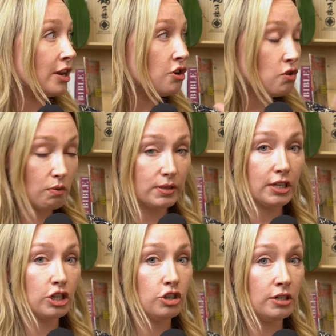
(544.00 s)
They knew it
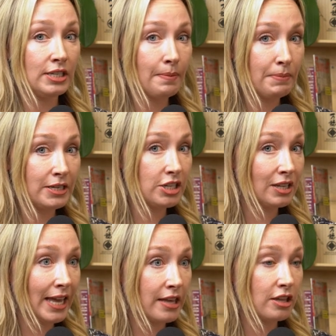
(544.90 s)
was going to dip
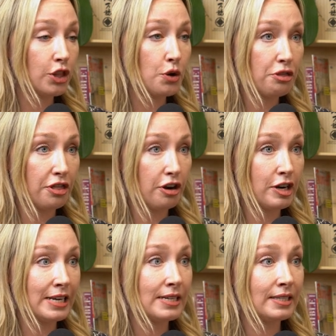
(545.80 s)
into like the low
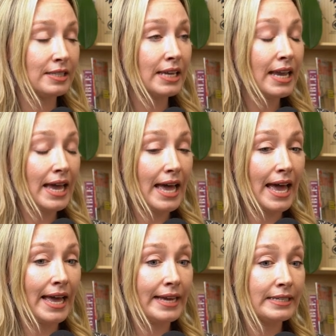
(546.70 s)
30s.
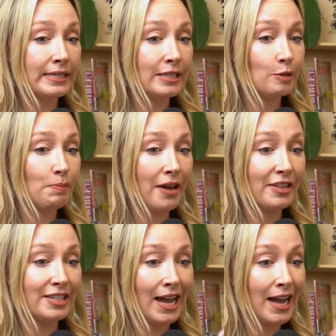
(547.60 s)
And
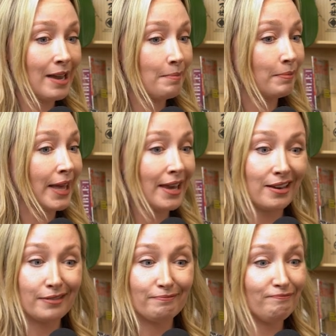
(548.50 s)
by the time
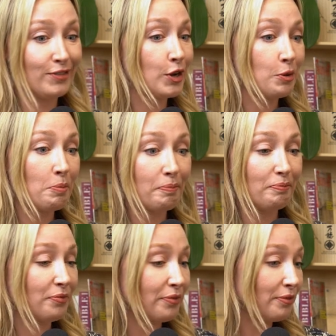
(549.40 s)
like, you know,
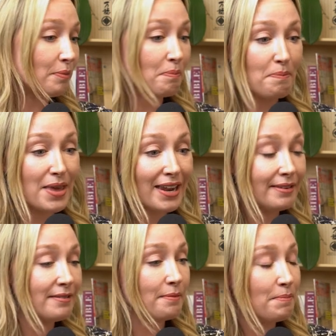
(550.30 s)

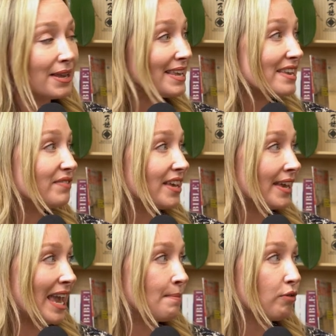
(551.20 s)

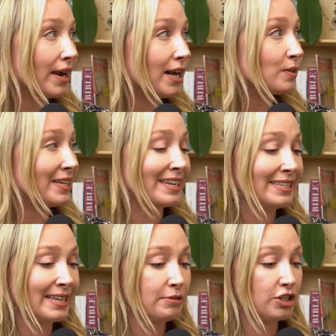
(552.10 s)
mid-evening came around, it
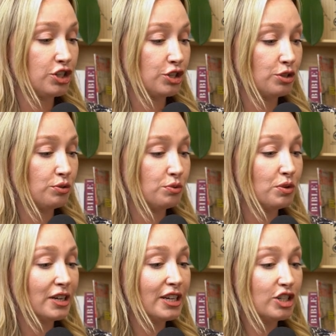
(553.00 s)
had dipped
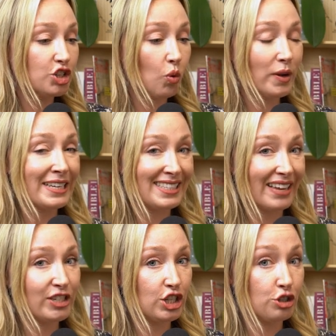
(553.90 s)
to
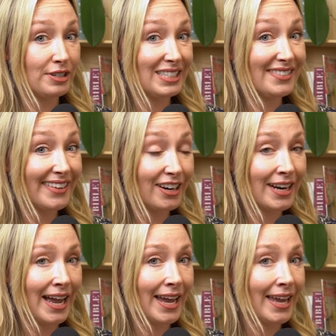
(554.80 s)
27 degrees
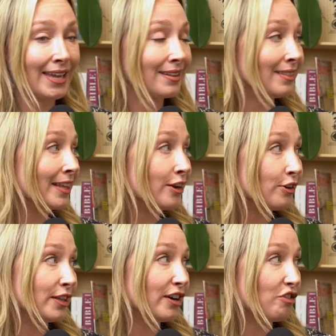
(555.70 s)
Fahrenheit,
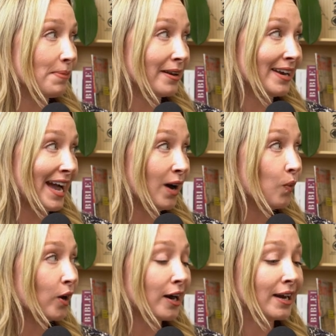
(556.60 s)
lingered there for about an
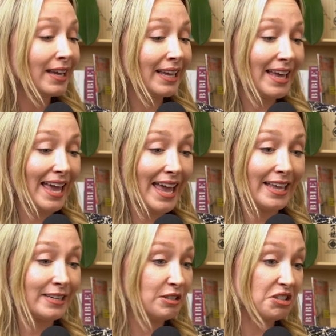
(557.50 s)
hour,
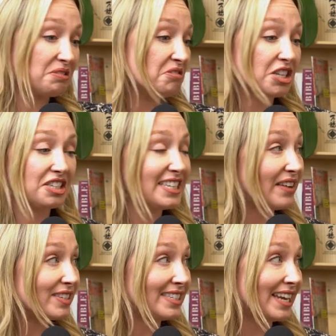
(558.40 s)
and just
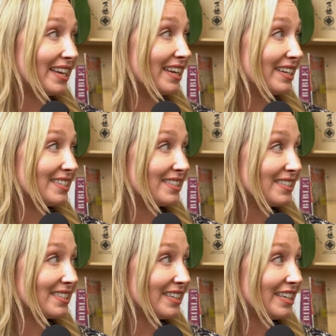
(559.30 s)
devastated
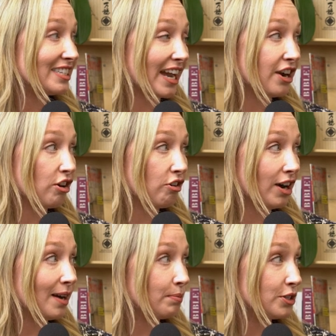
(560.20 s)
his entire
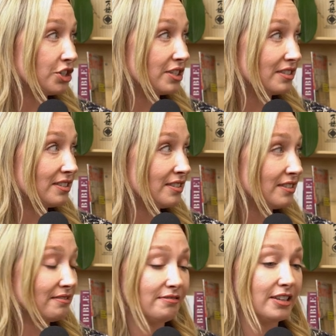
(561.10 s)
crop, which
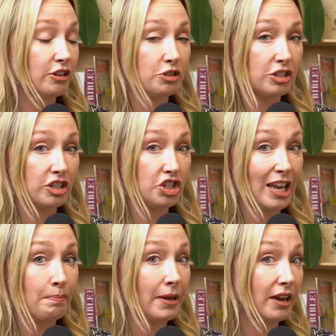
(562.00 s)
is, you know, just a
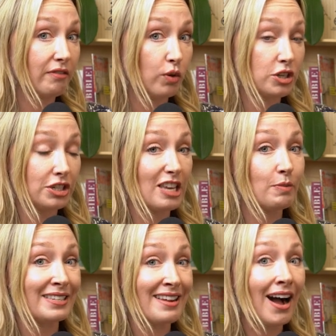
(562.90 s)
shame. But unfortunately,
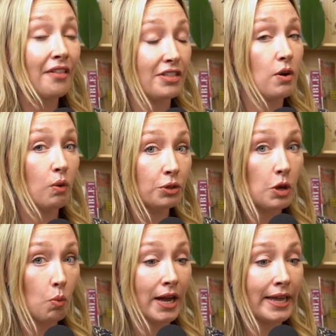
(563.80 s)
he was not the
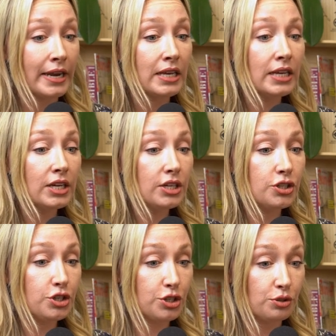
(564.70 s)
only one
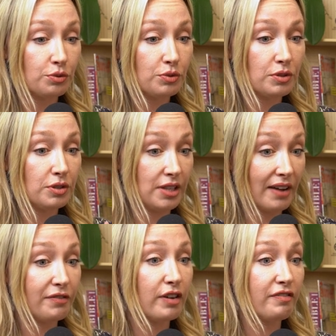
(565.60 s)
to
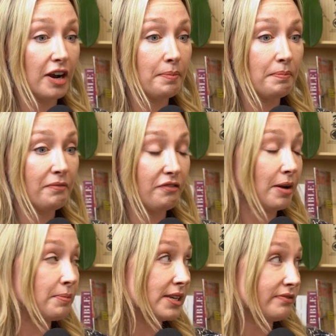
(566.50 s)
suffer from
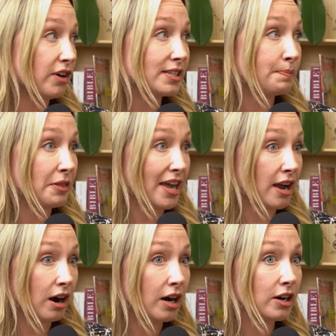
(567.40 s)
this frost. But
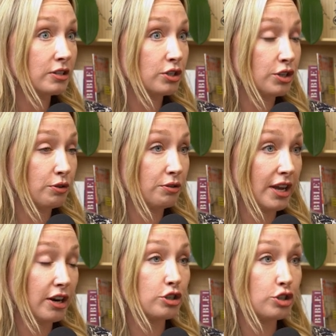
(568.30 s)
they are, you know,
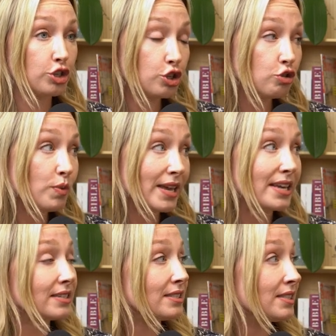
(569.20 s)
they're 2
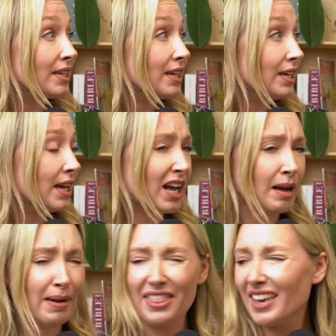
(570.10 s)
weeks.
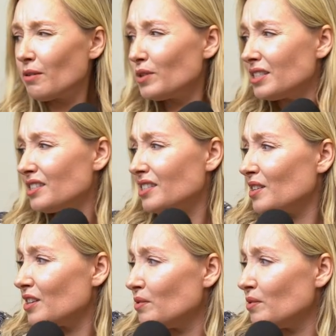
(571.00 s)
I think it was